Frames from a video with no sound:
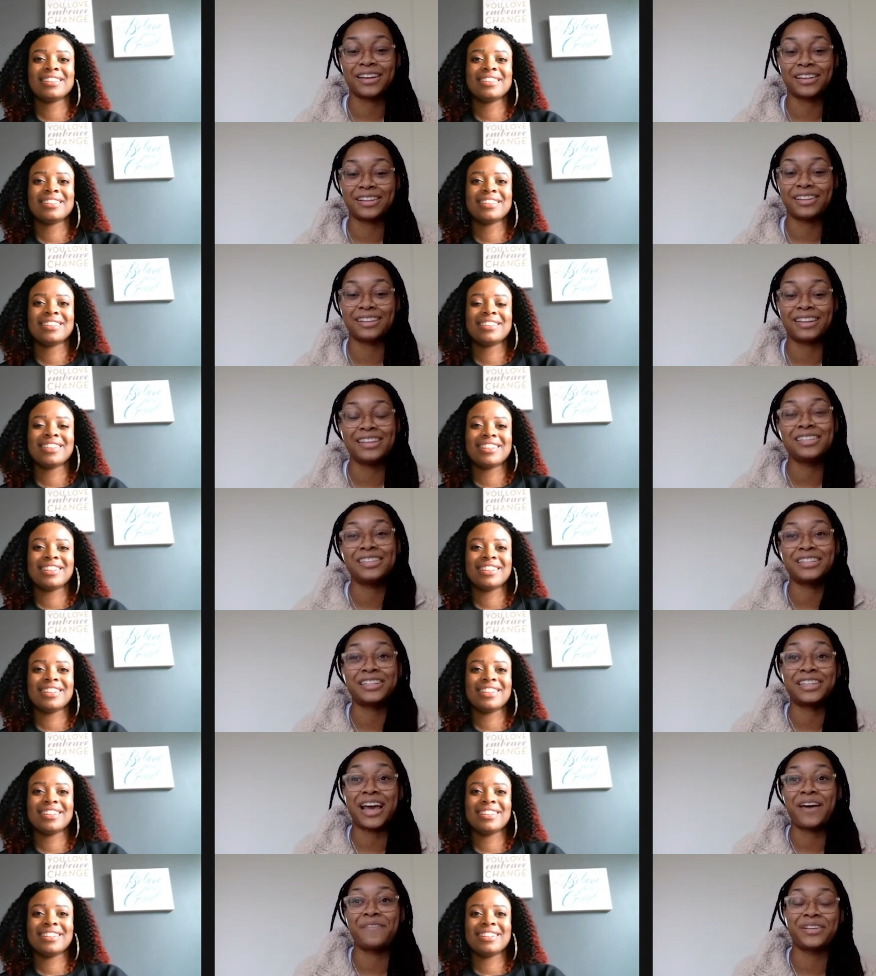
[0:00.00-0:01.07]
Speaker 1: like this
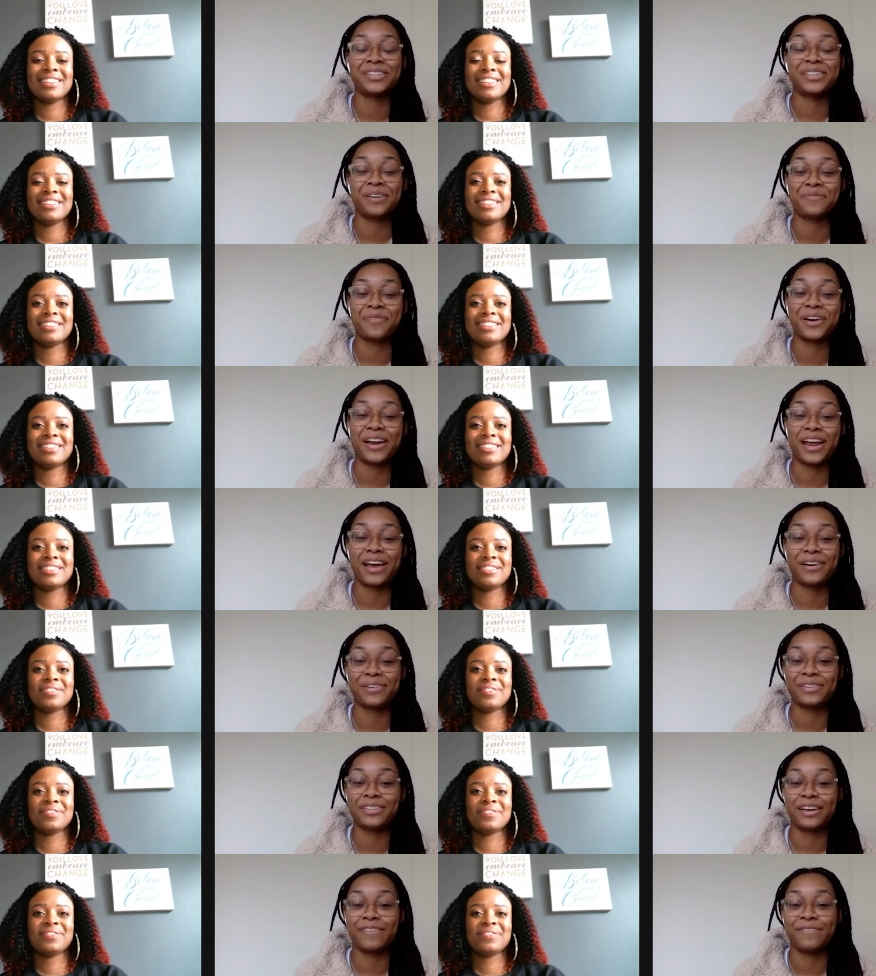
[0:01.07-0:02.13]
is just having someone
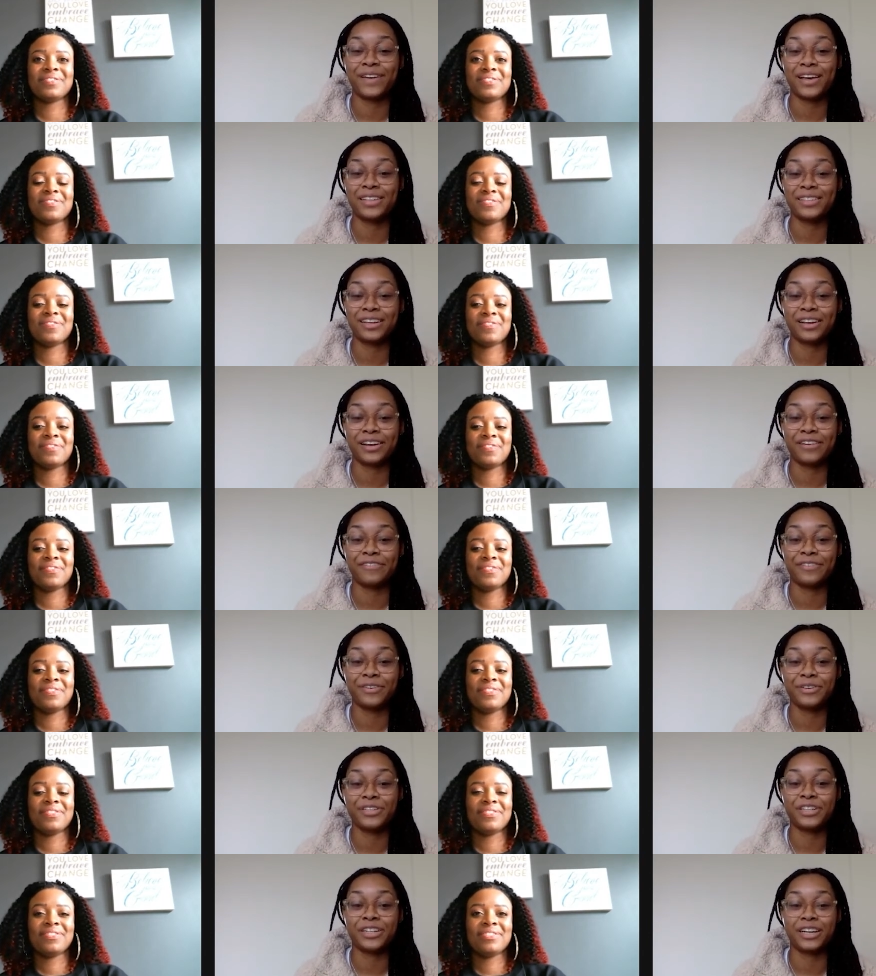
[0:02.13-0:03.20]
else invest in your
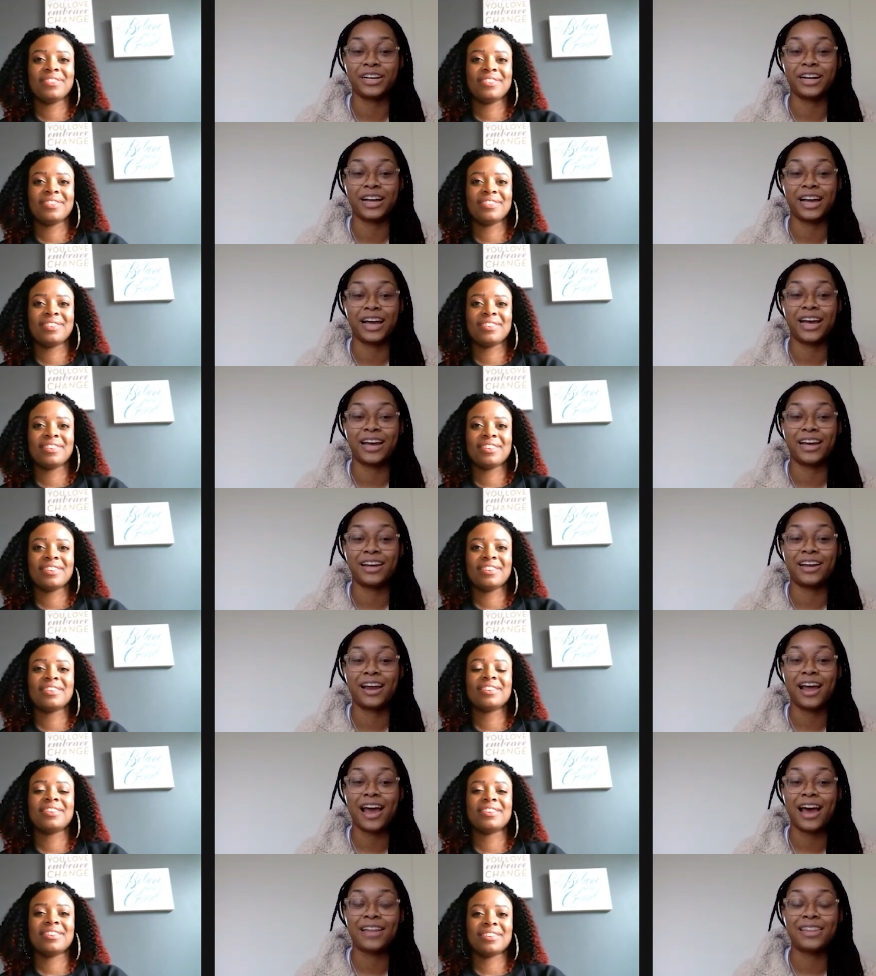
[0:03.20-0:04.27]
future
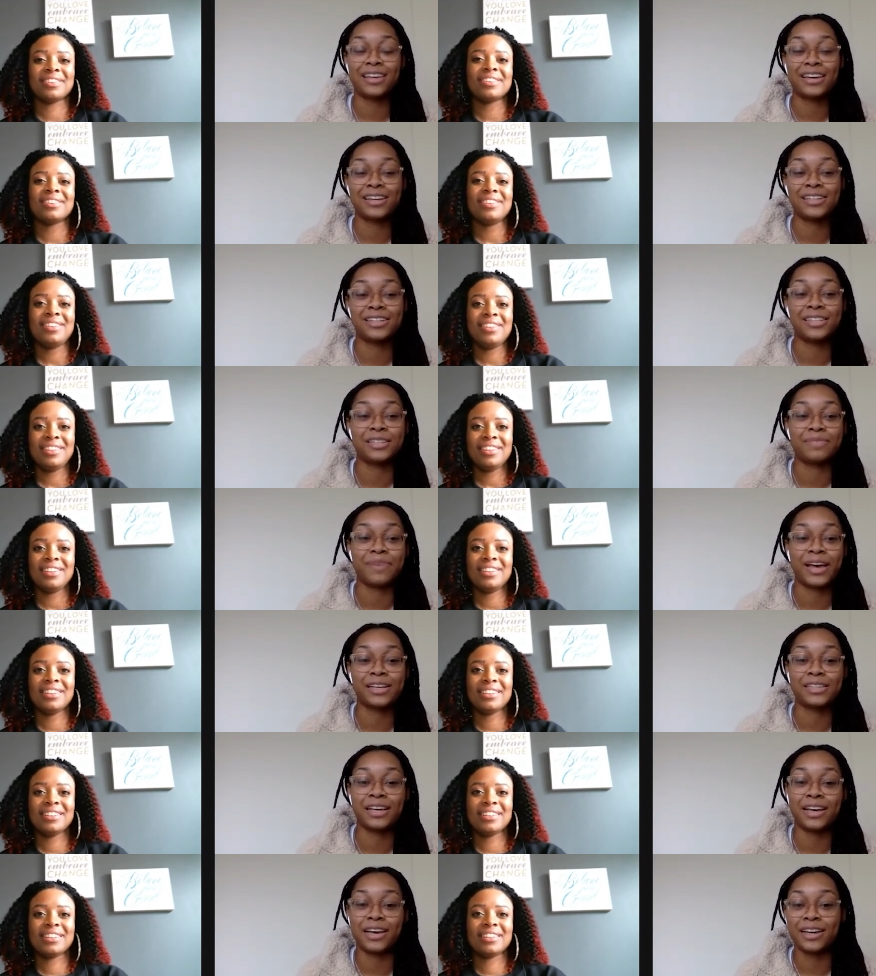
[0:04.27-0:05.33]
and i think it just
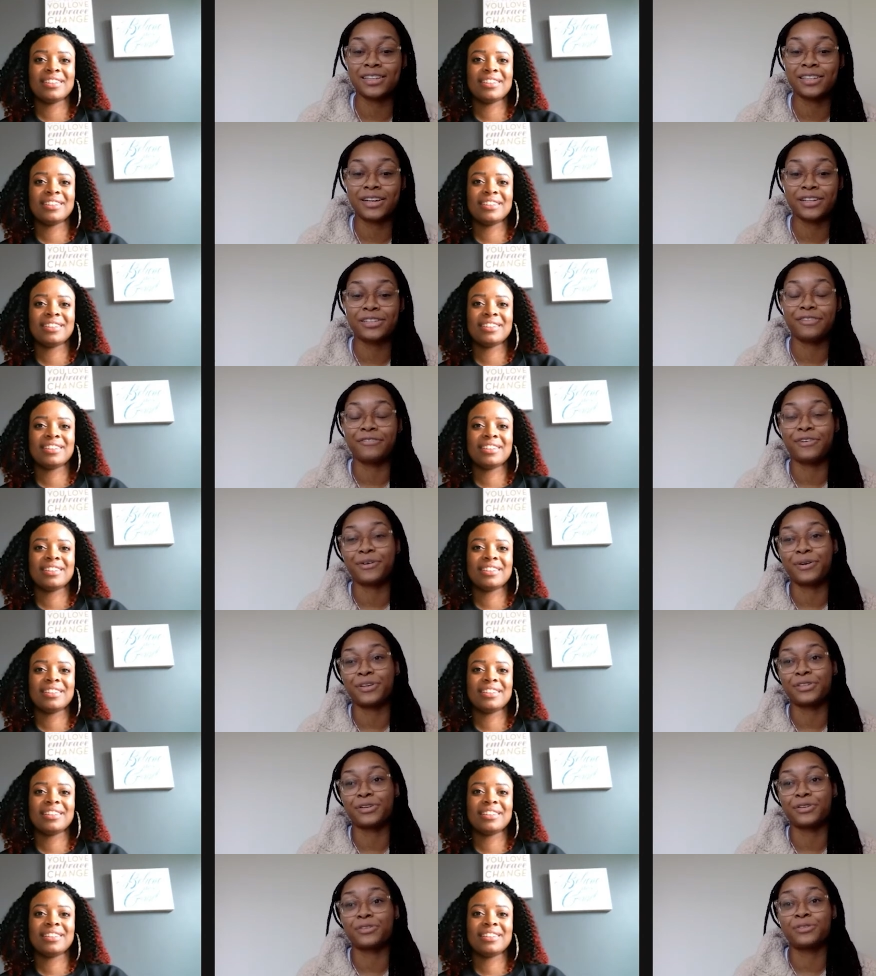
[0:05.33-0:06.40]
makes it easier to
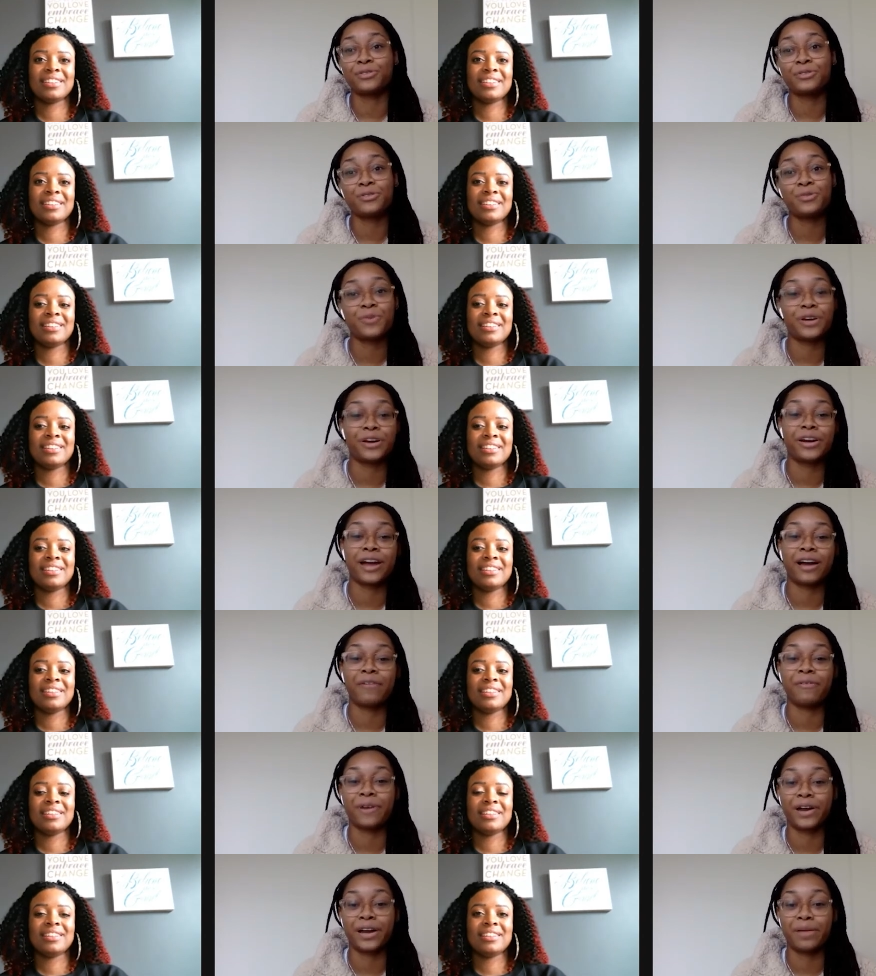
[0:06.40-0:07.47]
focus on school when you're
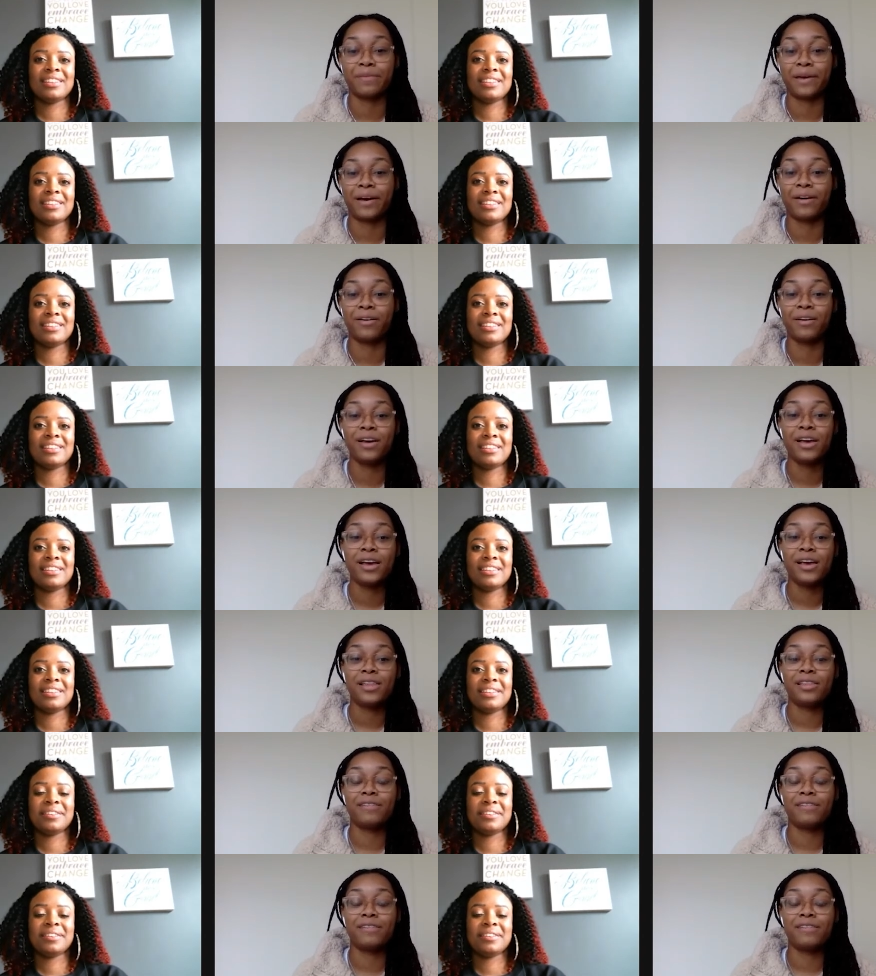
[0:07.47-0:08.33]
not worried about